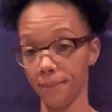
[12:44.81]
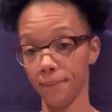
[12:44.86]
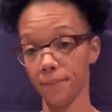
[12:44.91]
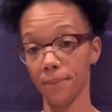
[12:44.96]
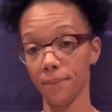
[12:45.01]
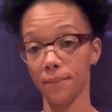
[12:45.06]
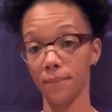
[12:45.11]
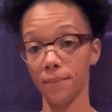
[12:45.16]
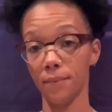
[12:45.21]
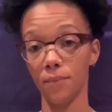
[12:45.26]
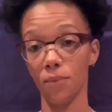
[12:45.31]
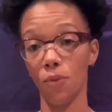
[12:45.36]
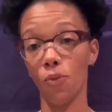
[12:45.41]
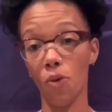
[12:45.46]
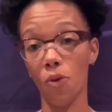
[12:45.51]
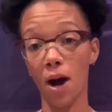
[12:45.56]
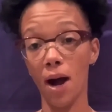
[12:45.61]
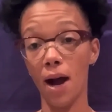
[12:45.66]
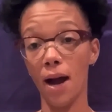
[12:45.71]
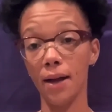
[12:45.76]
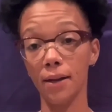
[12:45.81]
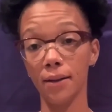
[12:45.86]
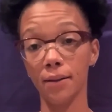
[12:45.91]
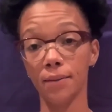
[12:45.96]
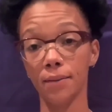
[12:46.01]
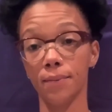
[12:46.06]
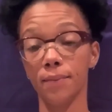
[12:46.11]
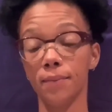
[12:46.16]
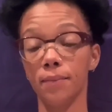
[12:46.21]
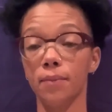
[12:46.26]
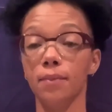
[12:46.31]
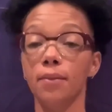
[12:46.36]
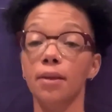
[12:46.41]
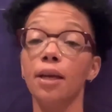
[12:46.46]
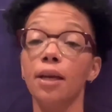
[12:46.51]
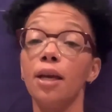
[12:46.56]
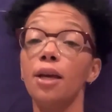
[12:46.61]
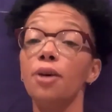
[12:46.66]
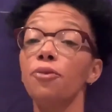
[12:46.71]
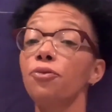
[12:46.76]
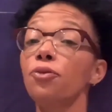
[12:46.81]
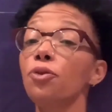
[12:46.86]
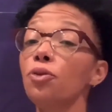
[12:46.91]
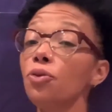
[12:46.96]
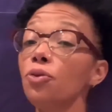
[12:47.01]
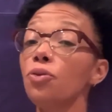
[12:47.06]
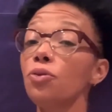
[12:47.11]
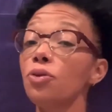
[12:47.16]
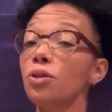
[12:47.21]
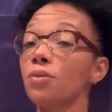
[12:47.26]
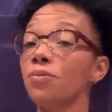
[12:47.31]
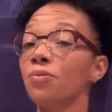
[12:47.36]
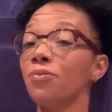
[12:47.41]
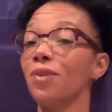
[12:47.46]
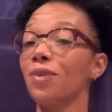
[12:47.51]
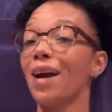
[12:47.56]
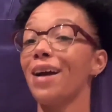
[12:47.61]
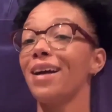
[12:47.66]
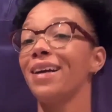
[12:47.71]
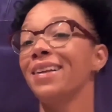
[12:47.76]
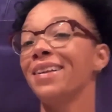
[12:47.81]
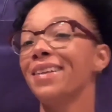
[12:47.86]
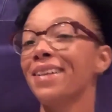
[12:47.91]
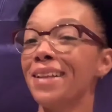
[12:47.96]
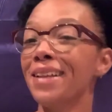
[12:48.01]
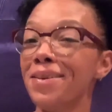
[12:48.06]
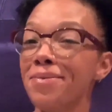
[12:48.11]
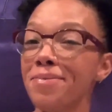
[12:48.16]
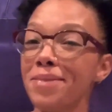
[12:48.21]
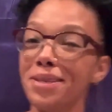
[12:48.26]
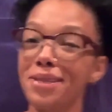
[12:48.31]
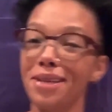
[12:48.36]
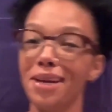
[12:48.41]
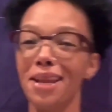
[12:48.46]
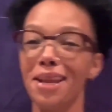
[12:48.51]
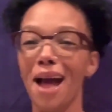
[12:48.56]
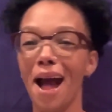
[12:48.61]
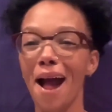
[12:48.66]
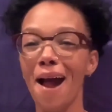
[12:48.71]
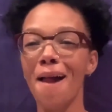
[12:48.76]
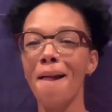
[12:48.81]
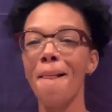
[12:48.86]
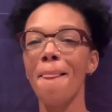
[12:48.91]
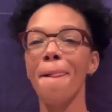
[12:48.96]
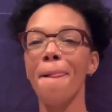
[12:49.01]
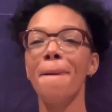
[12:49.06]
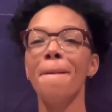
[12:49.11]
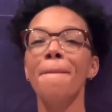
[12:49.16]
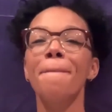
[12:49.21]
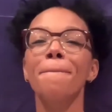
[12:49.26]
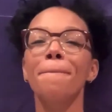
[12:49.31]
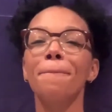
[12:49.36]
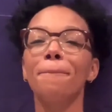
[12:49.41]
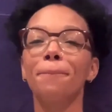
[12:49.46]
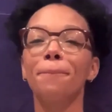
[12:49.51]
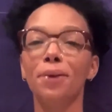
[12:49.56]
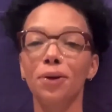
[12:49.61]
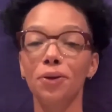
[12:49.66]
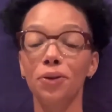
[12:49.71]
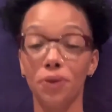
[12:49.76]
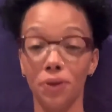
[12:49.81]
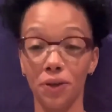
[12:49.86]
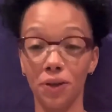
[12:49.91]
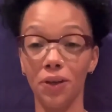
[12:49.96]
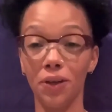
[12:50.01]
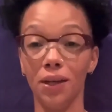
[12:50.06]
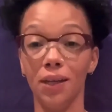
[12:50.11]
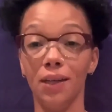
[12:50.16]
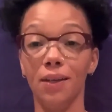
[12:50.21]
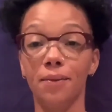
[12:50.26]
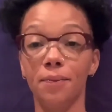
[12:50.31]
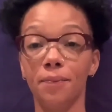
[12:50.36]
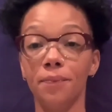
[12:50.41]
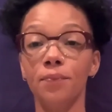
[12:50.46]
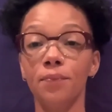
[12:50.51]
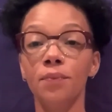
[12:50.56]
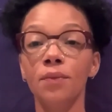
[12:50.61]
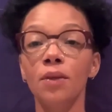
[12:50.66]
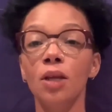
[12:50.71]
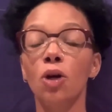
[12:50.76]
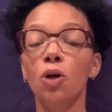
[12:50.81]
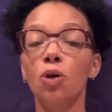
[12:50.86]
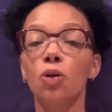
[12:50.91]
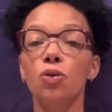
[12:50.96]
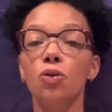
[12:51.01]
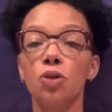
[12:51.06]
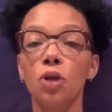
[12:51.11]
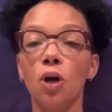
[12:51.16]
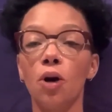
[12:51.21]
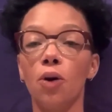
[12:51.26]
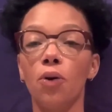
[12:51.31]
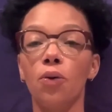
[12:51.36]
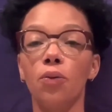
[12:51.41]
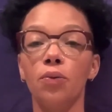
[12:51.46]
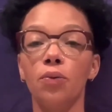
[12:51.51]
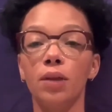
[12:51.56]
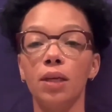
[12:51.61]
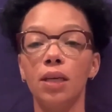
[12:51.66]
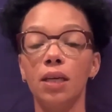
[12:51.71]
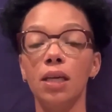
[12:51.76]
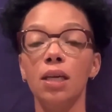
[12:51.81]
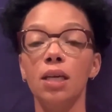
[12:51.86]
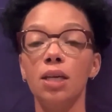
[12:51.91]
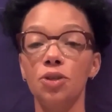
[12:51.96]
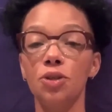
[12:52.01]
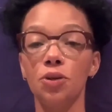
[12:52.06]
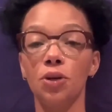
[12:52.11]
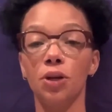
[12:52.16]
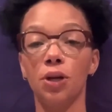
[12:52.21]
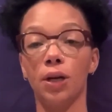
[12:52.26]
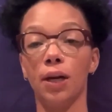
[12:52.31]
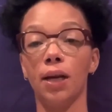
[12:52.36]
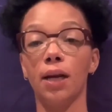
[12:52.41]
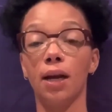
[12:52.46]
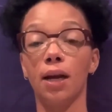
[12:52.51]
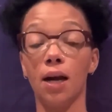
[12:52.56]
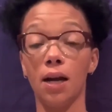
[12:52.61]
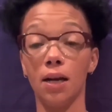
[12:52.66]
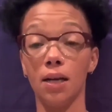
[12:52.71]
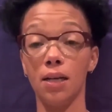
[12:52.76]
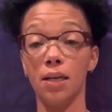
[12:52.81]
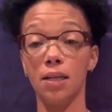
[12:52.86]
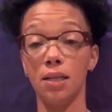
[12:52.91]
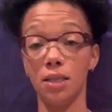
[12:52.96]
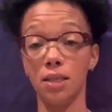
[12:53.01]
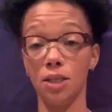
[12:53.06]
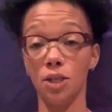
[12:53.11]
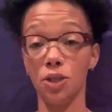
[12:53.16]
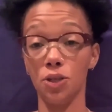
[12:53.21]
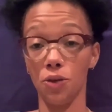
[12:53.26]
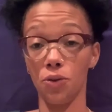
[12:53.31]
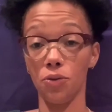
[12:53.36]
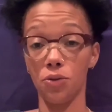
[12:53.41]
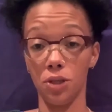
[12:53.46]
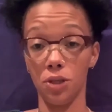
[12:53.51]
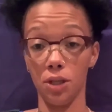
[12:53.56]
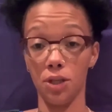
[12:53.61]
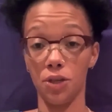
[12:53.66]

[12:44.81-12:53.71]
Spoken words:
Why? If you use them right, let me say that. Both are great. So the key to a credit card is the usage, right?